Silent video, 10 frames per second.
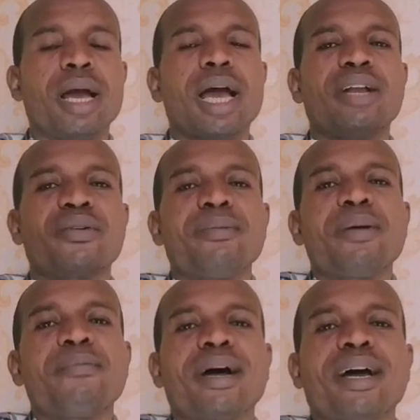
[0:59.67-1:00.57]
And
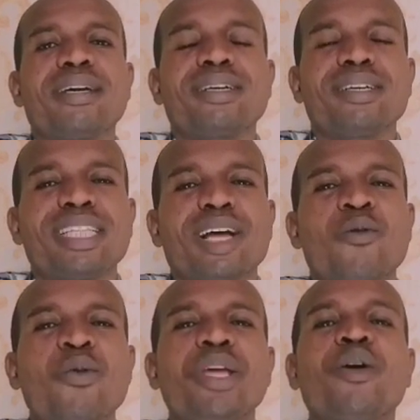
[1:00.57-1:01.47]
remember that
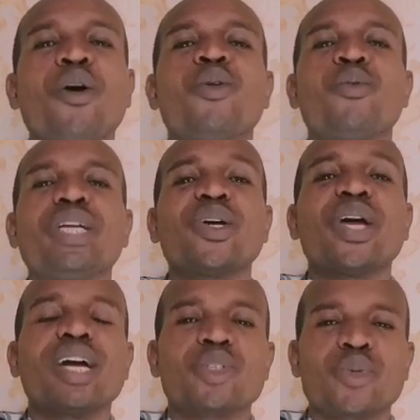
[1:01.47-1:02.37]
we all will
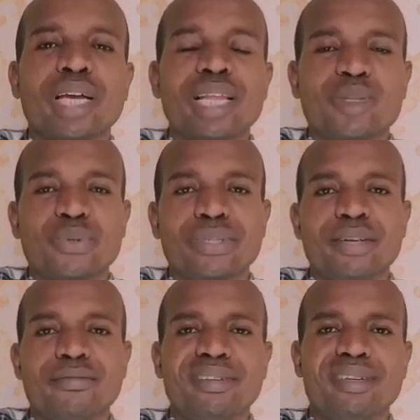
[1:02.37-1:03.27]
join hands together to
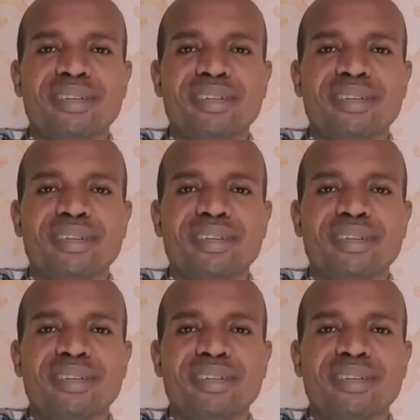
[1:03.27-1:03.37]
save